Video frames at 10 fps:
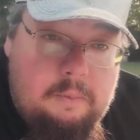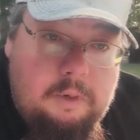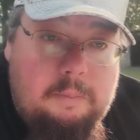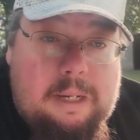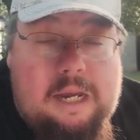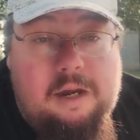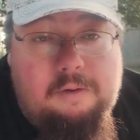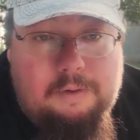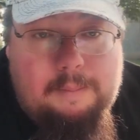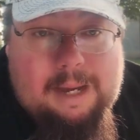we'll be
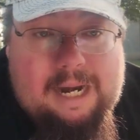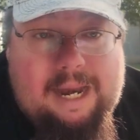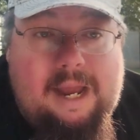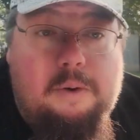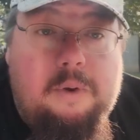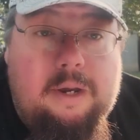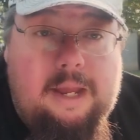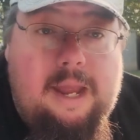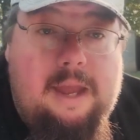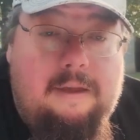here for about an hour and
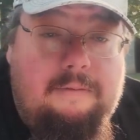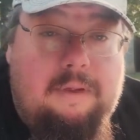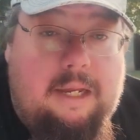a half